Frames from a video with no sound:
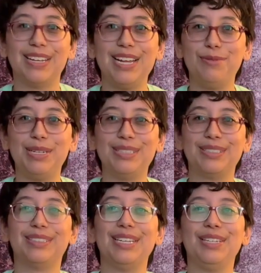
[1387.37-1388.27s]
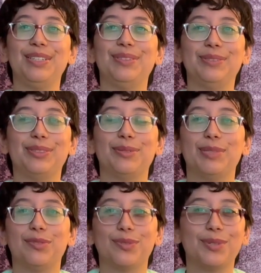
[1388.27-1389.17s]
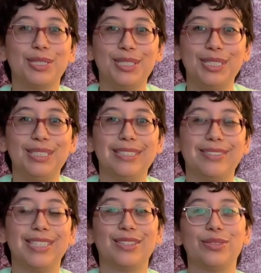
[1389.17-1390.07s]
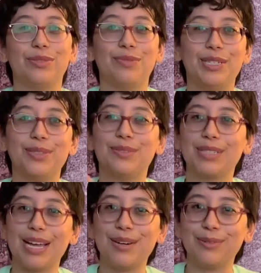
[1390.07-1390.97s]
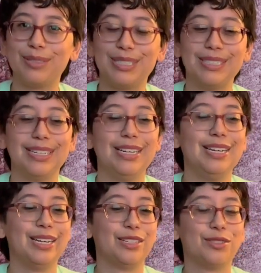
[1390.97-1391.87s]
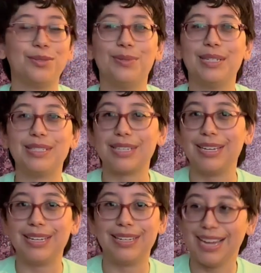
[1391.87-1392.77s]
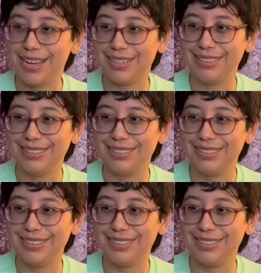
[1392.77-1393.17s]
Anyways, thank you so much for watching. I'll get those videos out as soon as I can.